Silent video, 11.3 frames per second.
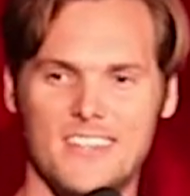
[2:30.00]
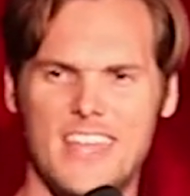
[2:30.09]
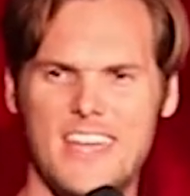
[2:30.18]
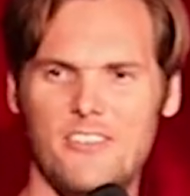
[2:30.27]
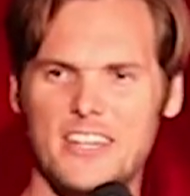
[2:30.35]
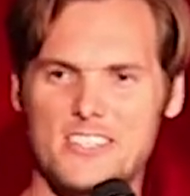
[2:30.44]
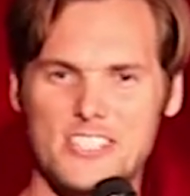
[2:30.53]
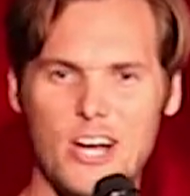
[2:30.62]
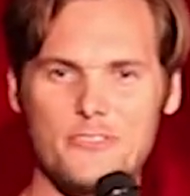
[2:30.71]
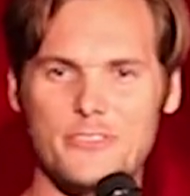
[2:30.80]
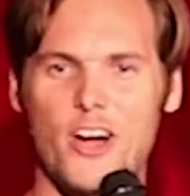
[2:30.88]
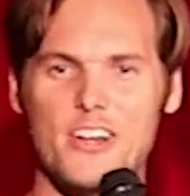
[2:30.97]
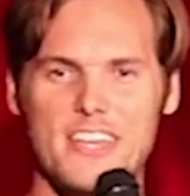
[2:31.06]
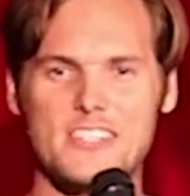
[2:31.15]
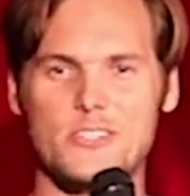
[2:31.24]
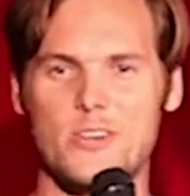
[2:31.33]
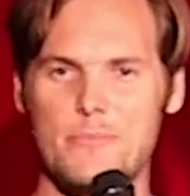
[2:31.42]
They have like a shelf of art
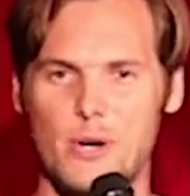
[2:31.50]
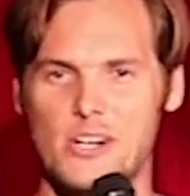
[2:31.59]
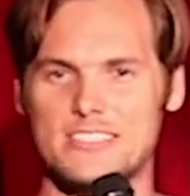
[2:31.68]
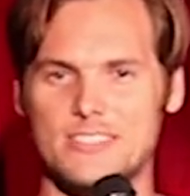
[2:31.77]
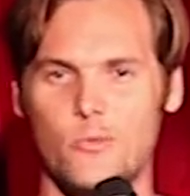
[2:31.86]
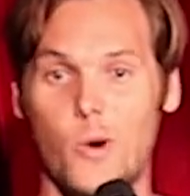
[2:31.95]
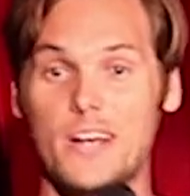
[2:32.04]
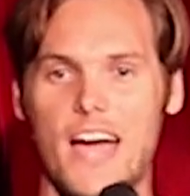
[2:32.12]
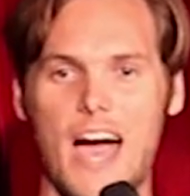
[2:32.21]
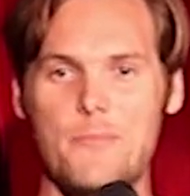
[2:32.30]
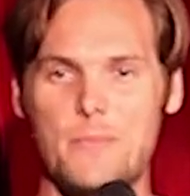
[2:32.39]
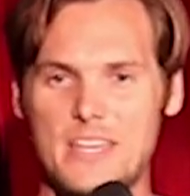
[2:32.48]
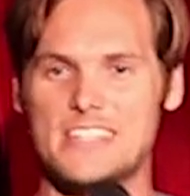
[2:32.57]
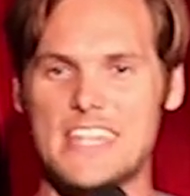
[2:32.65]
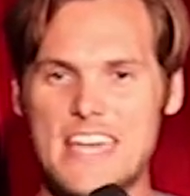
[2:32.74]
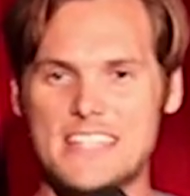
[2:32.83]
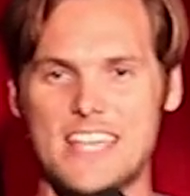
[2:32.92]
history books and one copy of
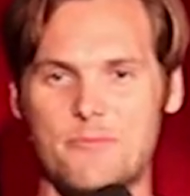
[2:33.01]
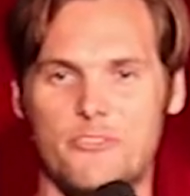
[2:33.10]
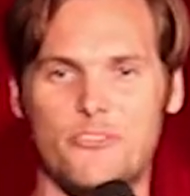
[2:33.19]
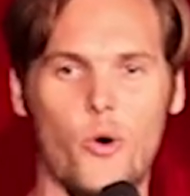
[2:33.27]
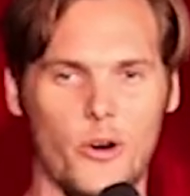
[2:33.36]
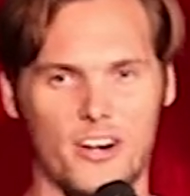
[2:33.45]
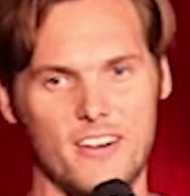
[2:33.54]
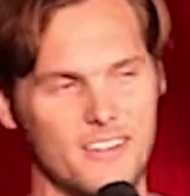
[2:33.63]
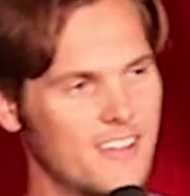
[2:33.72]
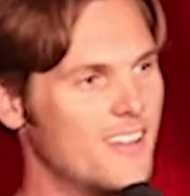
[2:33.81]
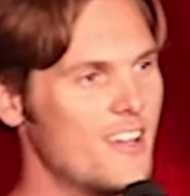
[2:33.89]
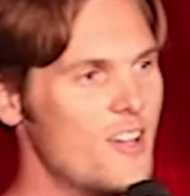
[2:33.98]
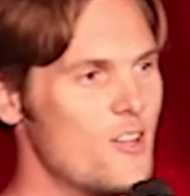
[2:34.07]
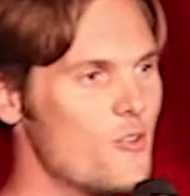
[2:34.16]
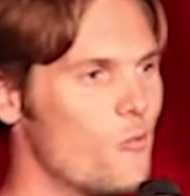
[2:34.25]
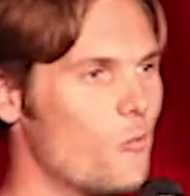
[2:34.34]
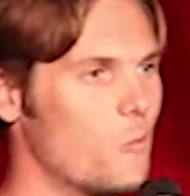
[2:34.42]
DSM-4,
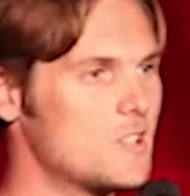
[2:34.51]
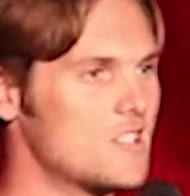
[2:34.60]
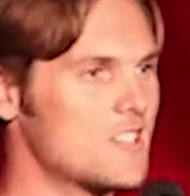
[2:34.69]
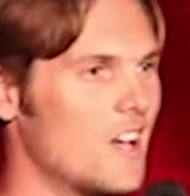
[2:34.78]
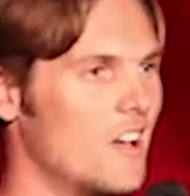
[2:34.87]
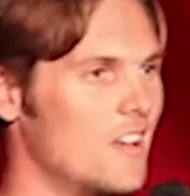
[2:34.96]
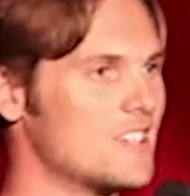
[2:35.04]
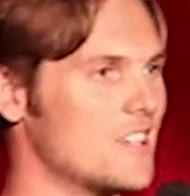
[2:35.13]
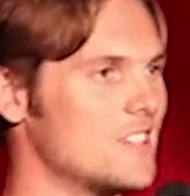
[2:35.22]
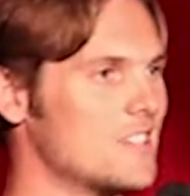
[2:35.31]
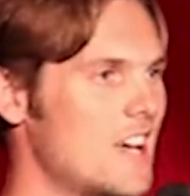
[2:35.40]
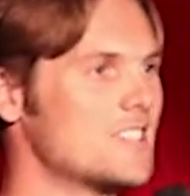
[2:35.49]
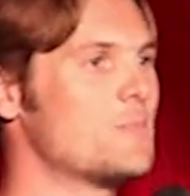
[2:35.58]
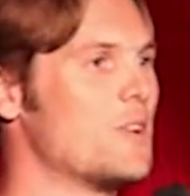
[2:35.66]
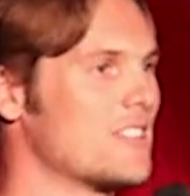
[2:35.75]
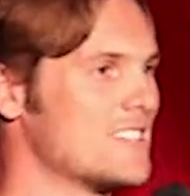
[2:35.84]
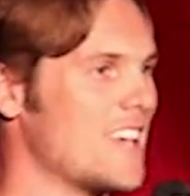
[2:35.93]
which is a
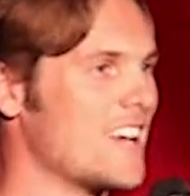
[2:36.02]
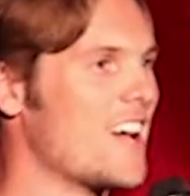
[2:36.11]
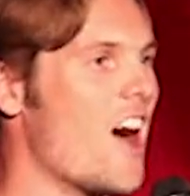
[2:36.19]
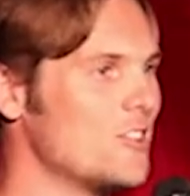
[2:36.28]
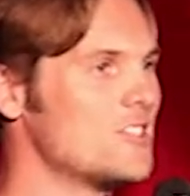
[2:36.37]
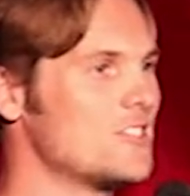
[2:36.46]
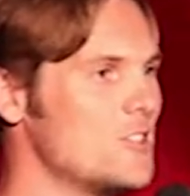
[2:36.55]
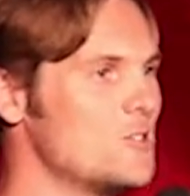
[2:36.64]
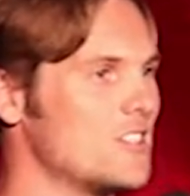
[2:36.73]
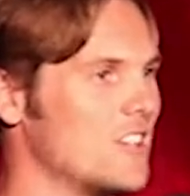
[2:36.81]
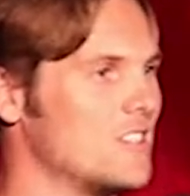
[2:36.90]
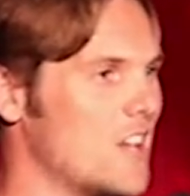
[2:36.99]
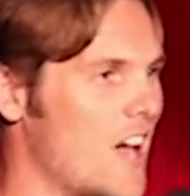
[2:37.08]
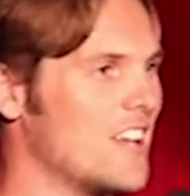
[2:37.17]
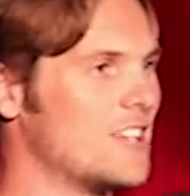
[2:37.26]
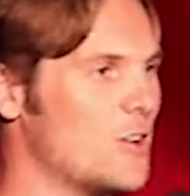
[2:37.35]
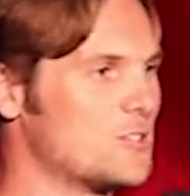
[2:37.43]
textbook that psychologists use to
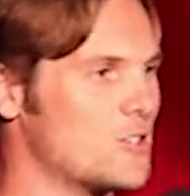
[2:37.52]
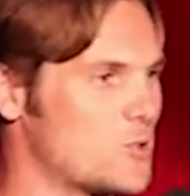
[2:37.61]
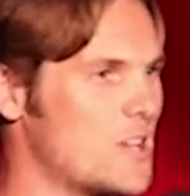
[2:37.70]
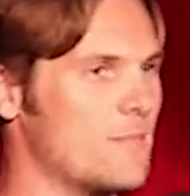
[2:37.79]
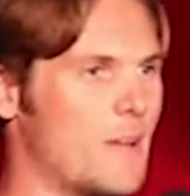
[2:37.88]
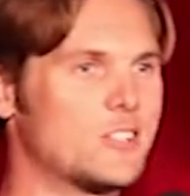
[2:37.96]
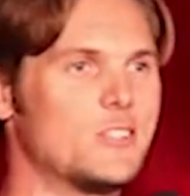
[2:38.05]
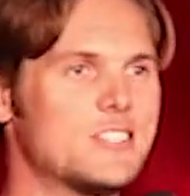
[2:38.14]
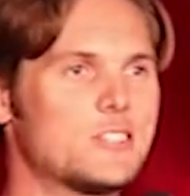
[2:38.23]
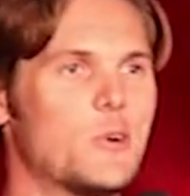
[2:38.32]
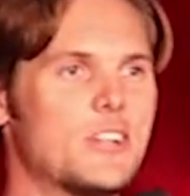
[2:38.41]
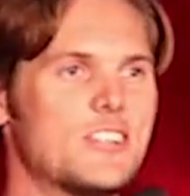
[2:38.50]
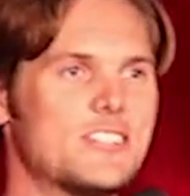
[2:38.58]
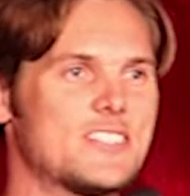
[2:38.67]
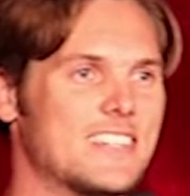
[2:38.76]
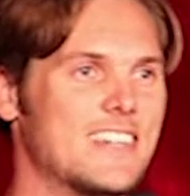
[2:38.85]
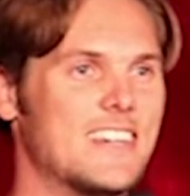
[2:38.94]
diagnose and treat mental
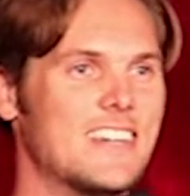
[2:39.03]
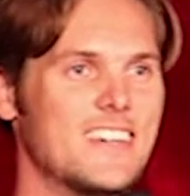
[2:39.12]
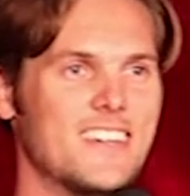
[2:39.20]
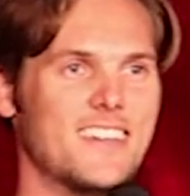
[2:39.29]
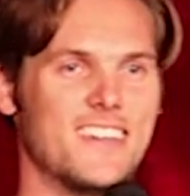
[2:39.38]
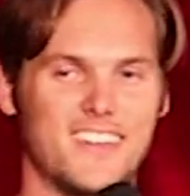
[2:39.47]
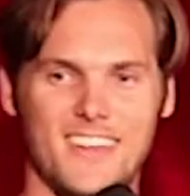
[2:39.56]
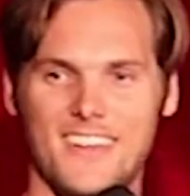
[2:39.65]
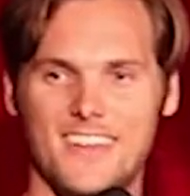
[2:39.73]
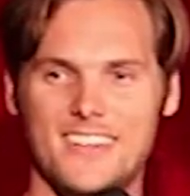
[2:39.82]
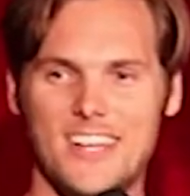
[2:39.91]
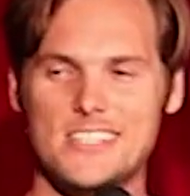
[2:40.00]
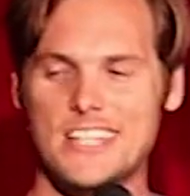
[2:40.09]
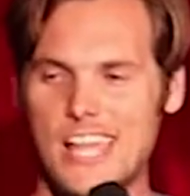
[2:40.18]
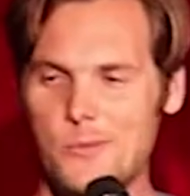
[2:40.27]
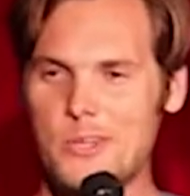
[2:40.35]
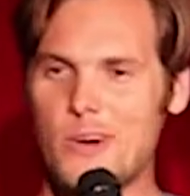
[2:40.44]
disorders. I was like,
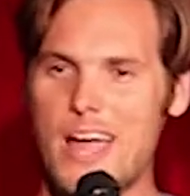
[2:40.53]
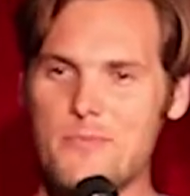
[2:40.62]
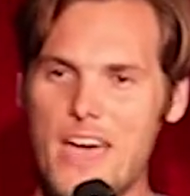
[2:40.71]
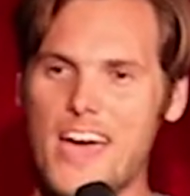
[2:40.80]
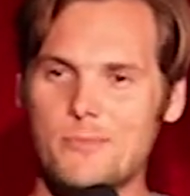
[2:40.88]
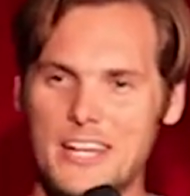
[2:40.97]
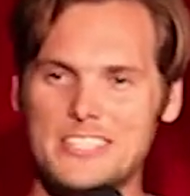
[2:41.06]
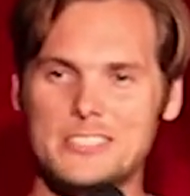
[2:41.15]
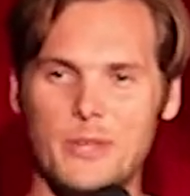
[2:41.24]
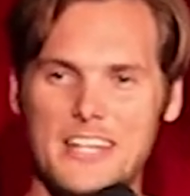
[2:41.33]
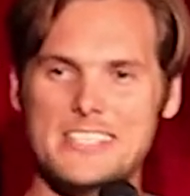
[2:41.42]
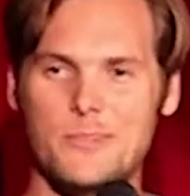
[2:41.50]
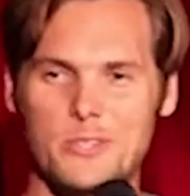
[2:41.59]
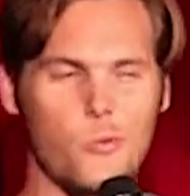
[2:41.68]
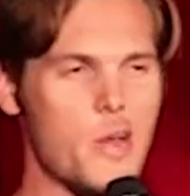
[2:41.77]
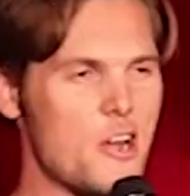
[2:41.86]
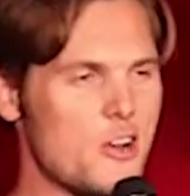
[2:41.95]
yeah, let me grab that. It might explain some of
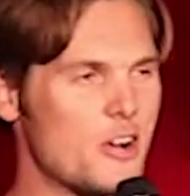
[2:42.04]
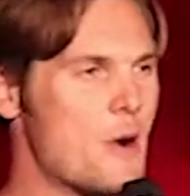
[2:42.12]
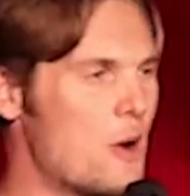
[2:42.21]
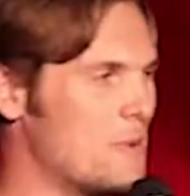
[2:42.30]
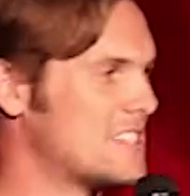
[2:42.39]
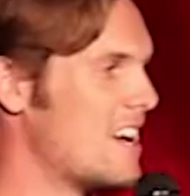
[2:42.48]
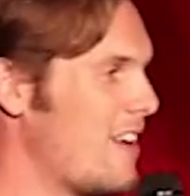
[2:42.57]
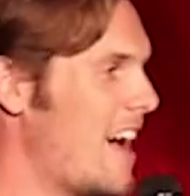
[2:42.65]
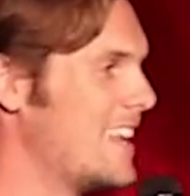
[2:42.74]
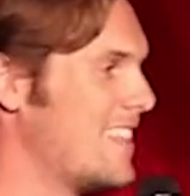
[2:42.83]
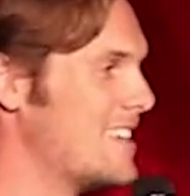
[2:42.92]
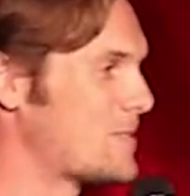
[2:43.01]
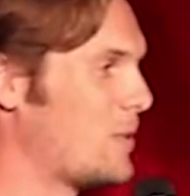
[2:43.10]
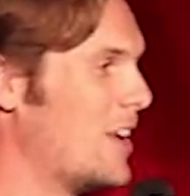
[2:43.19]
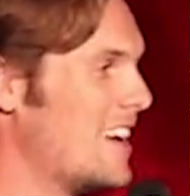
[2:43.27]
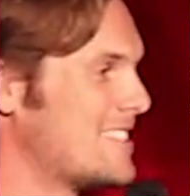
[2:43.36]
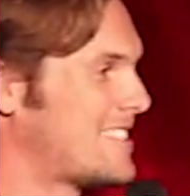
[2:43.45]
the weirder moments I've had in this
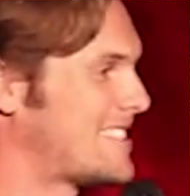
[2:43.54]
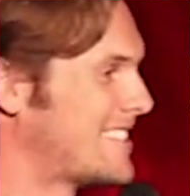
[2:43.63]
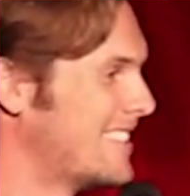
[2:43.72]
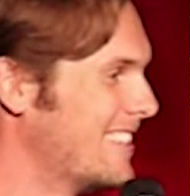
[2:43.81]
place.